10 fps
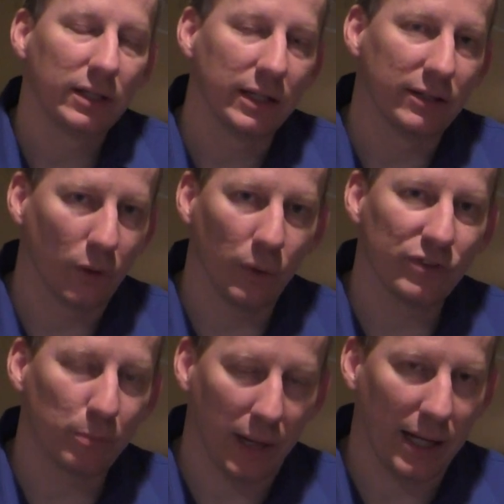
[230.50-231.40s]
He told
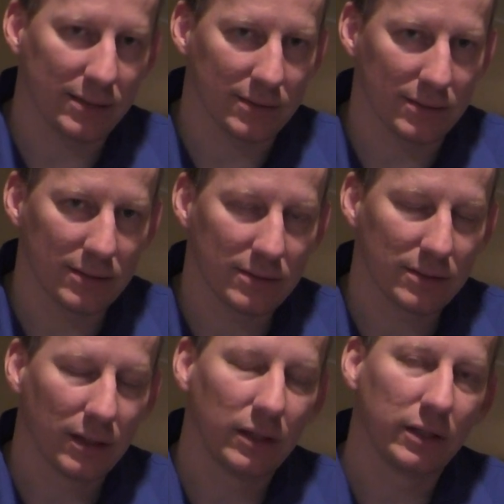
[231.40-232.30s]
his
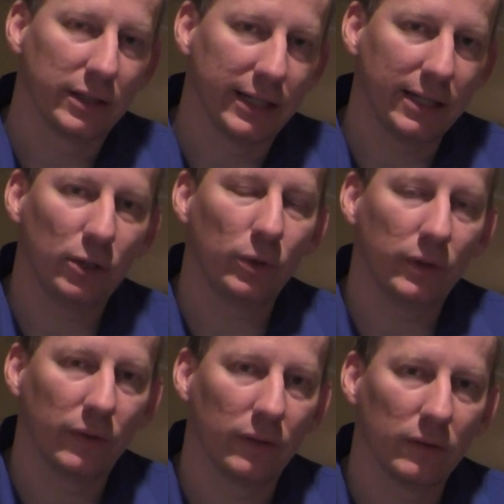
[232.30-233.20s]
apostles, He who
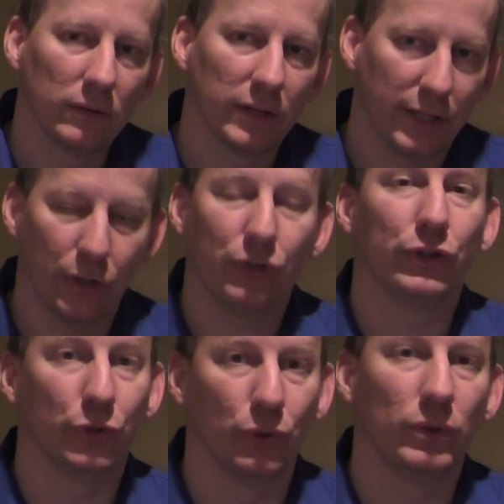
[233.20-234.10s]
hears
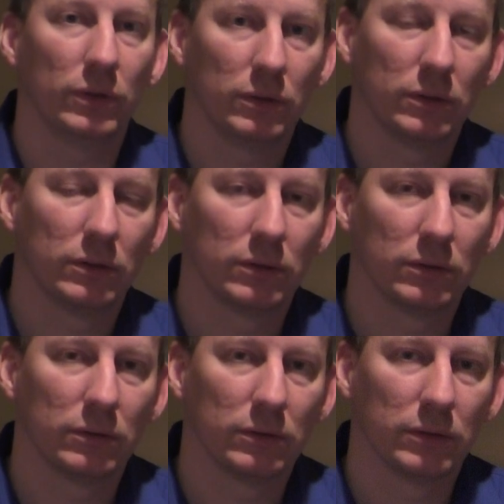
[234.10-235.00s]
you
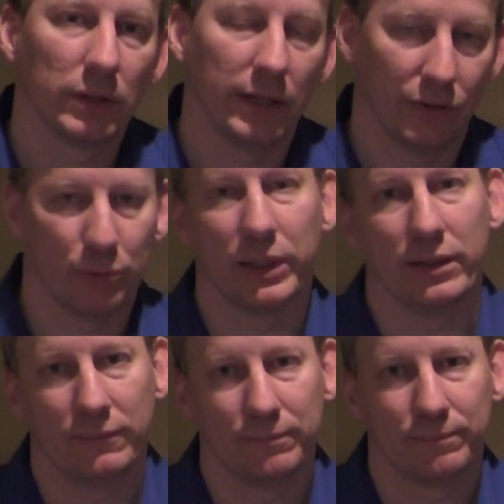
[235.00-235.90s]
hears
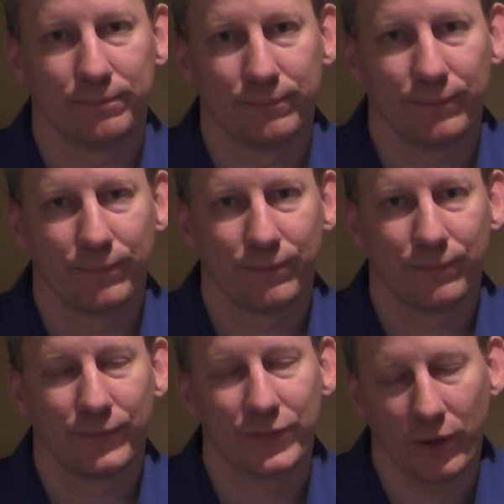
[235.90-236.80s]
me.
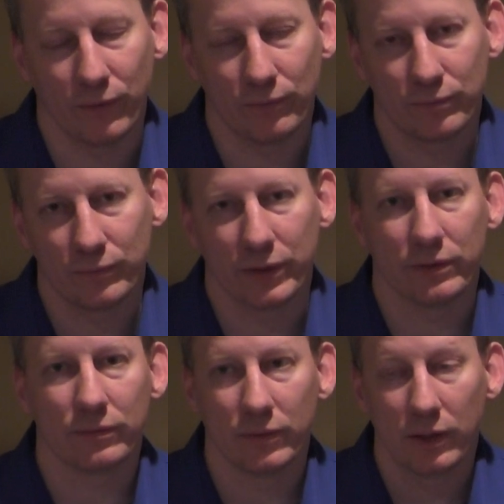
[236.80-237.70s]
So,
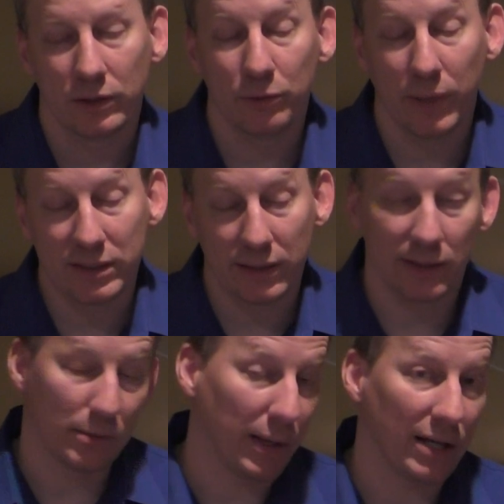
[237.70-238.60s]
you might say
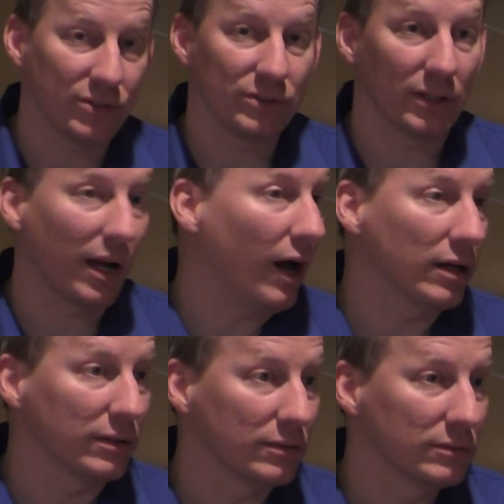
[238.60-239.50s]
his apostles are gone.